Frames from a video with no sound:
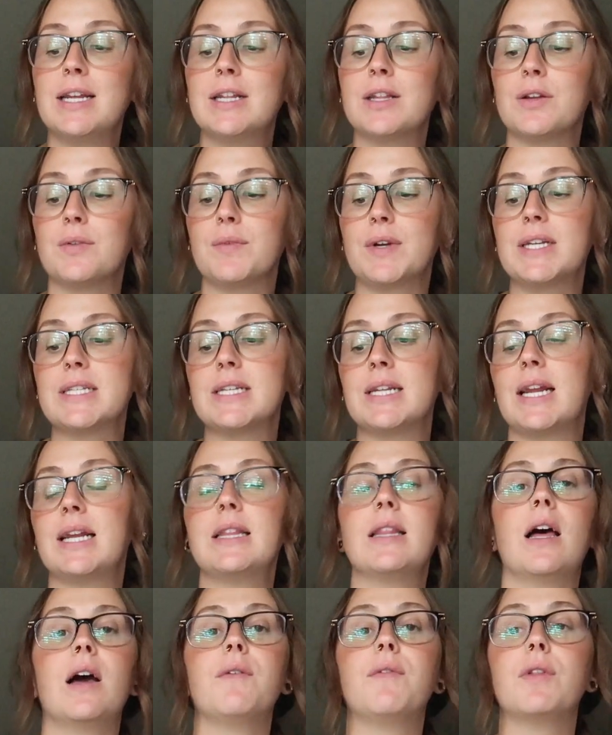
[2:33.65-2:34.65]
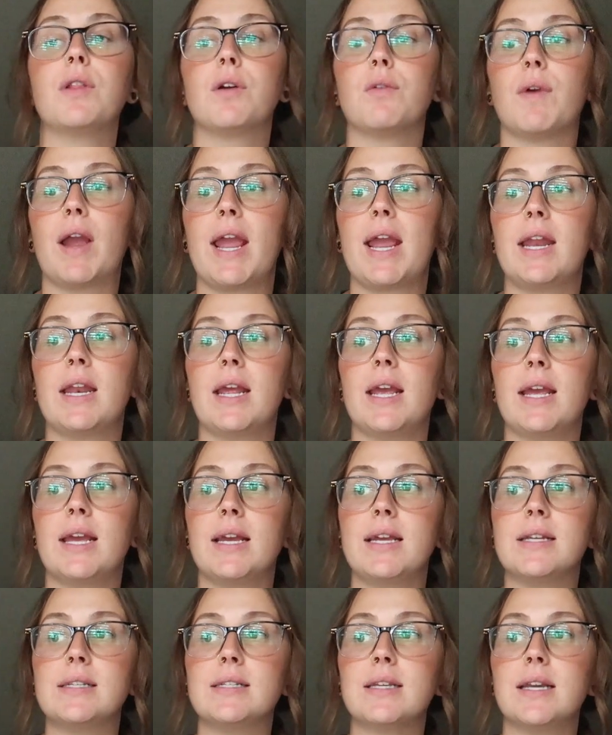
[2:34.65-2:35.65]
The reason I love Lorraine
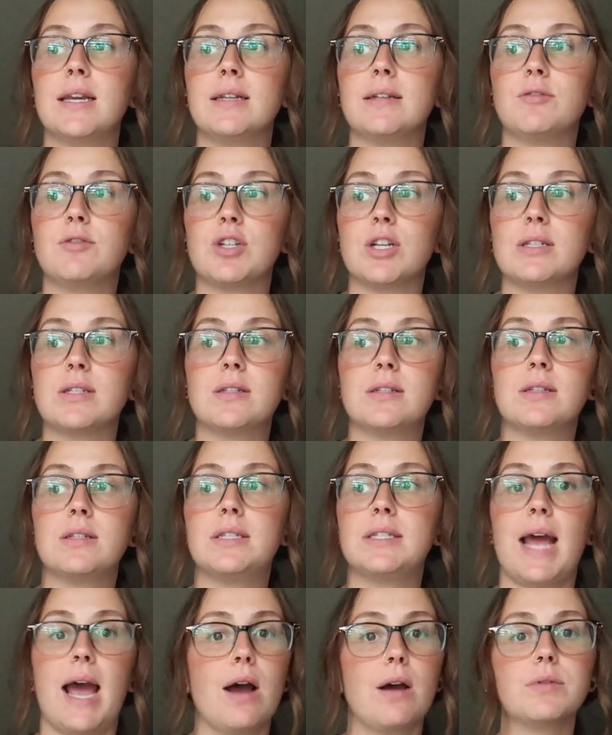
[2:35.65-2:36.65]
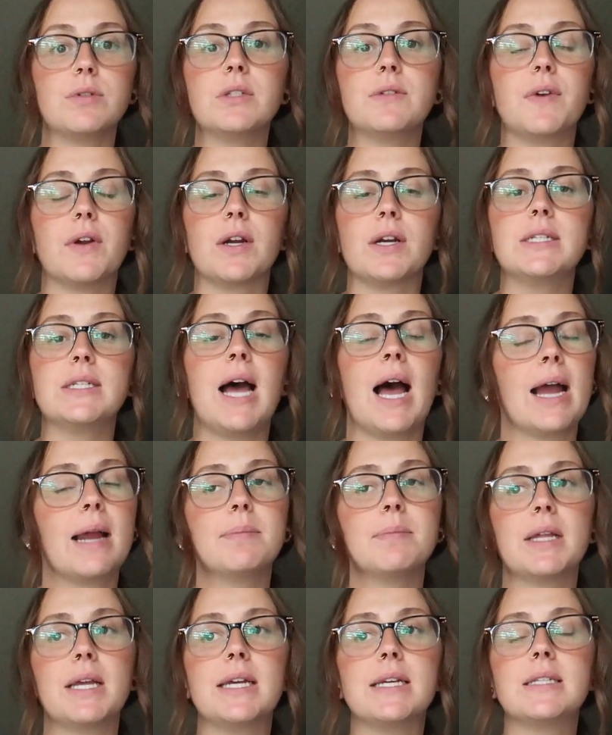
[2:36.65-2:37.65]
is it just sounds very
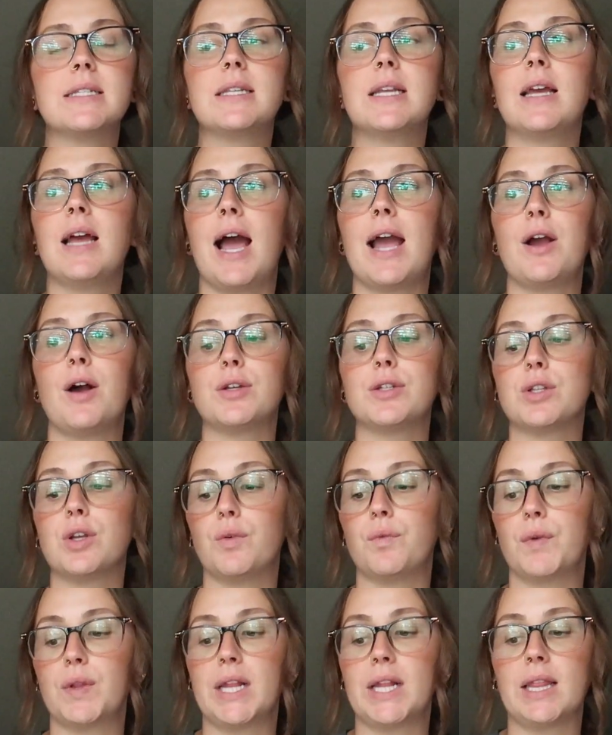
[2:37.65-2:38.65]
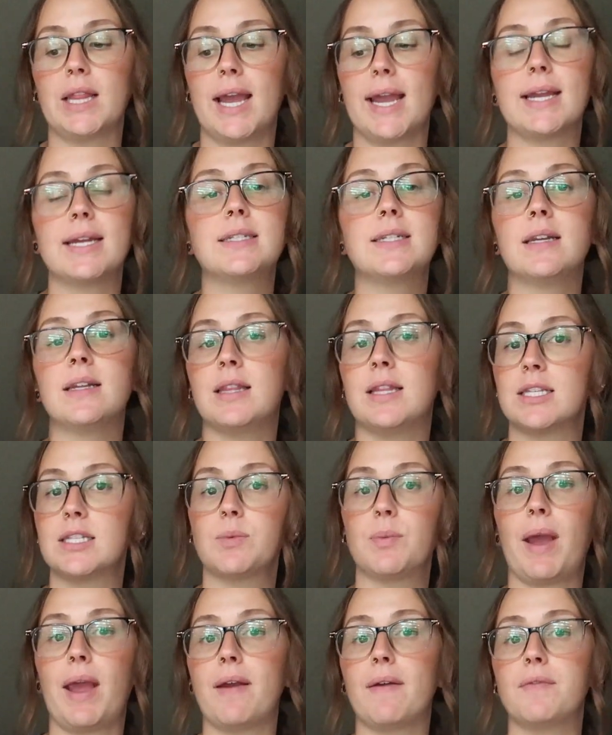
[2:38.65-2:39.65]
timeless. I also really liked this
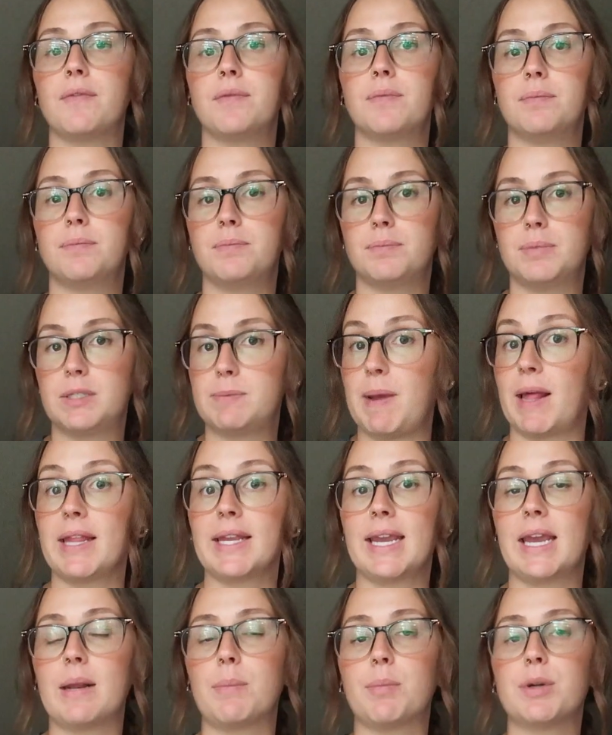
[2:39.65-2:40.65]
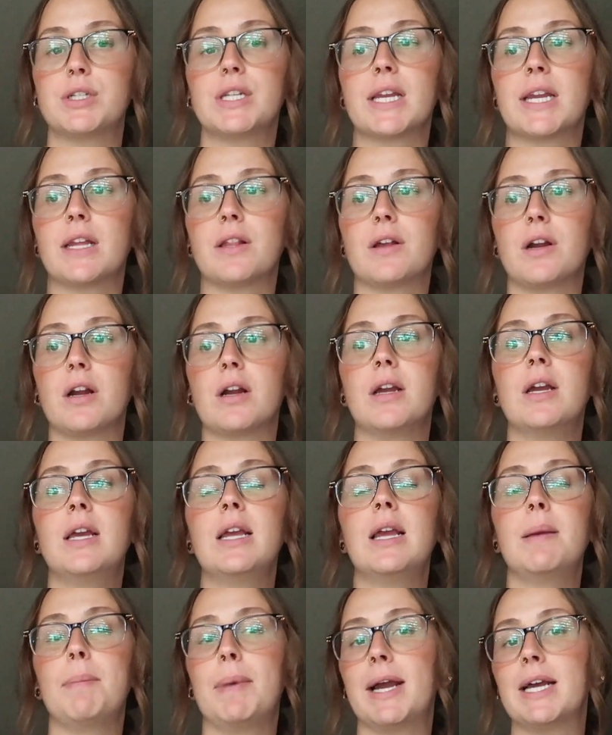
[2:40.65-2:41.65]
way of spelling it in particular.
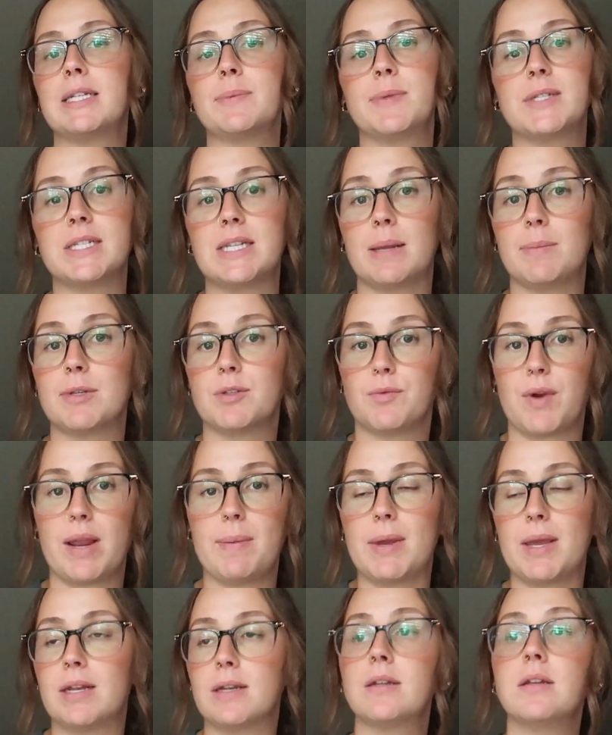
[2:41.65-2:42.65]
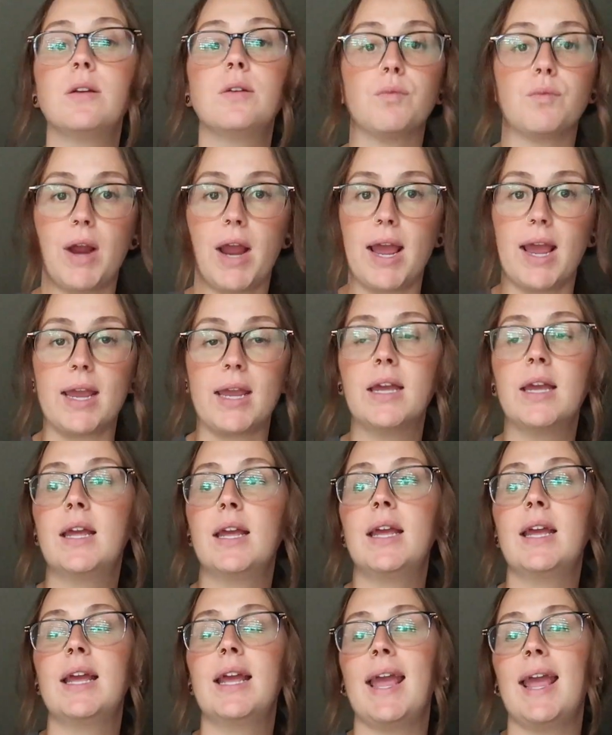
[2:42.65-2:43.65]
My husband's name is Raymond, Ray,
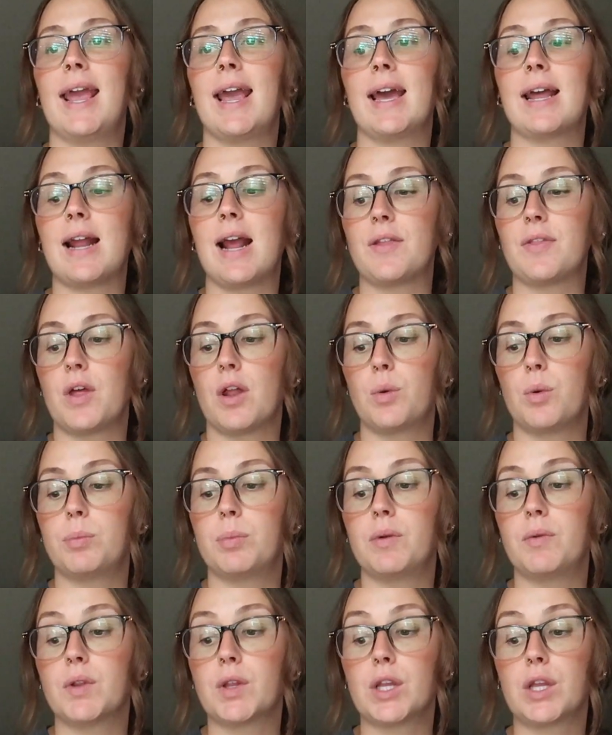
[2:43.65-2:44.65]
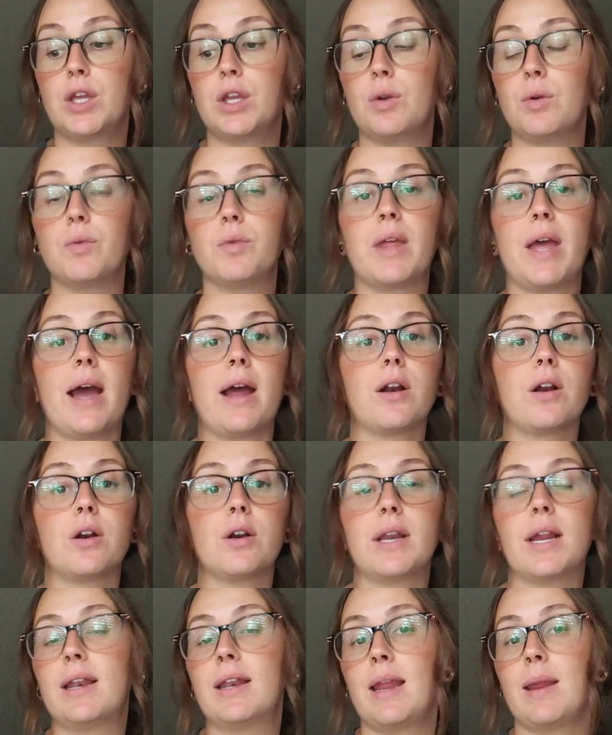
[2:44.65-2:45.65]
and I thought it would be really cute that her
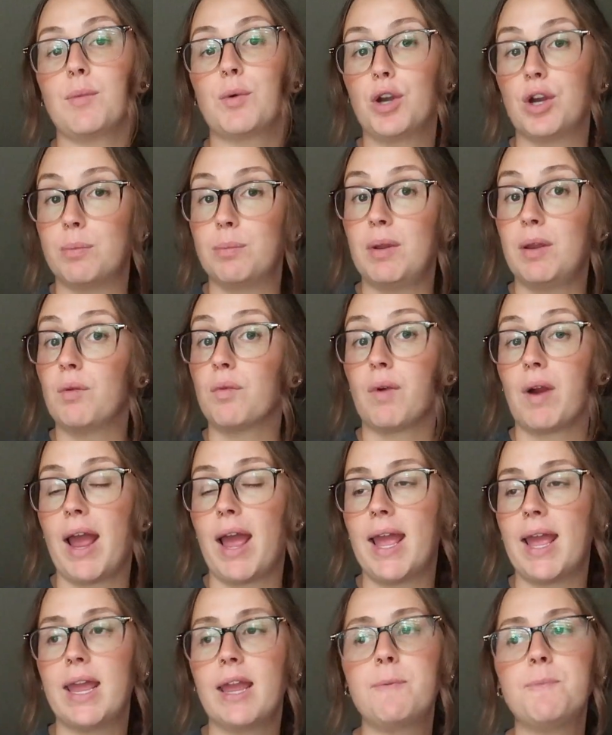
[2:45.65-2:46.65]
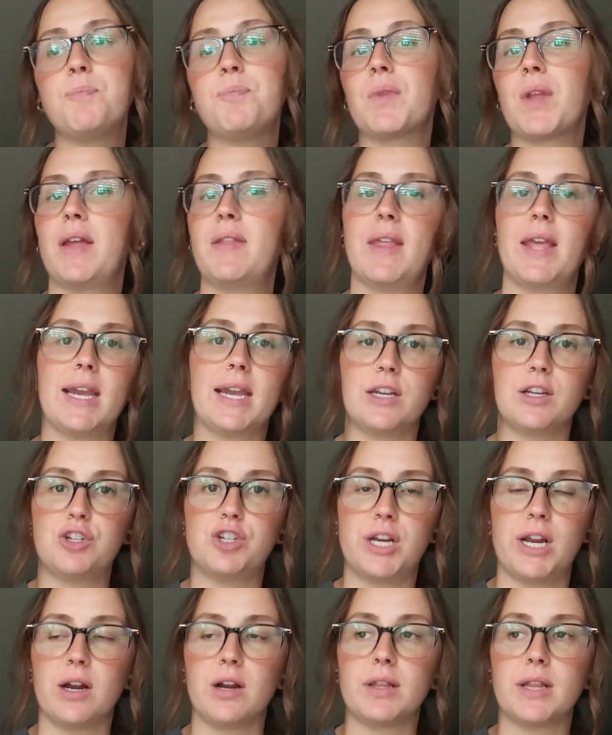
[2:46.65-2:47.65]
nickname could be Ray, and they can
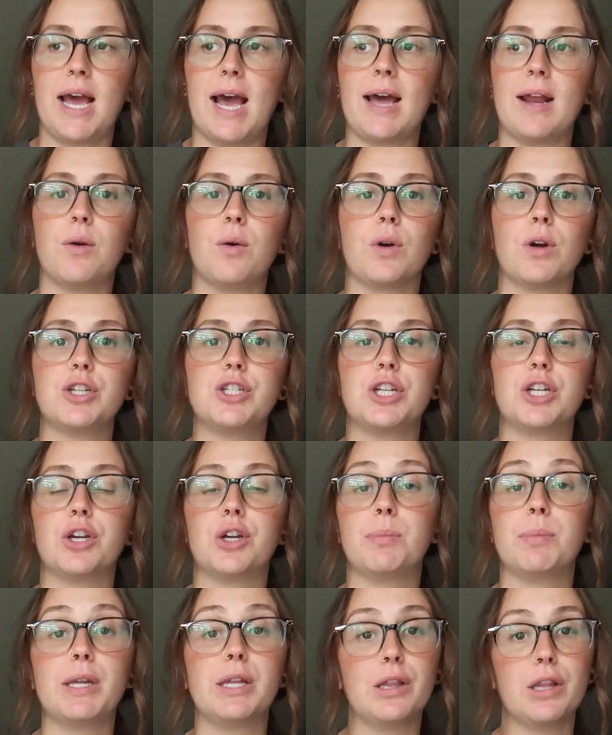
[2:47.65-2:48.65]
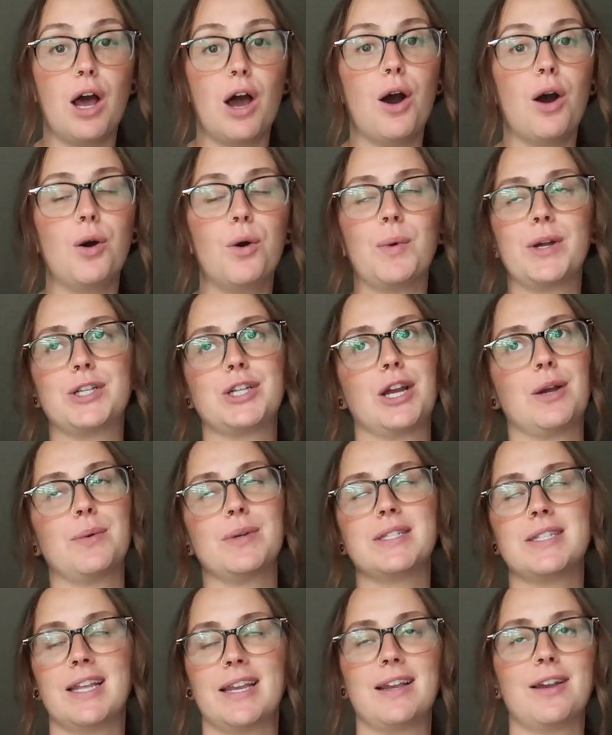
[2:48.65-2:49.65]
share that, or she could be Low, which I
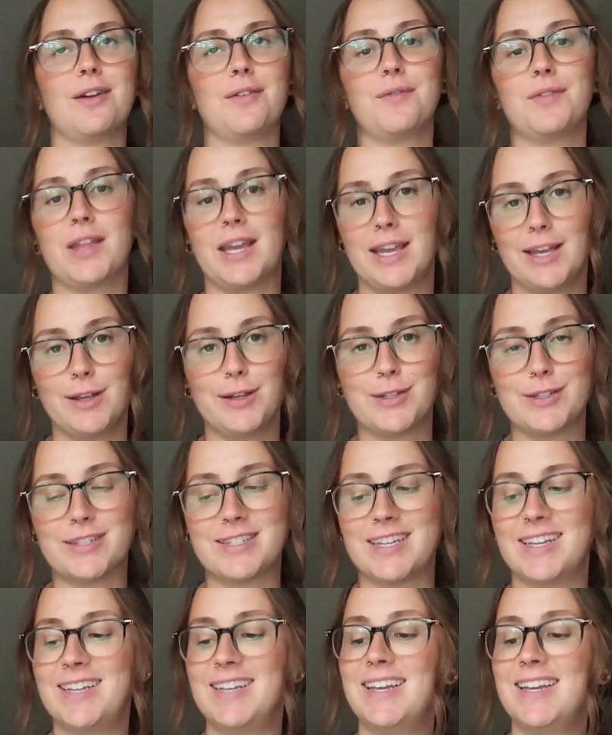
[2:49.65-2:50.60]
always think of the hills.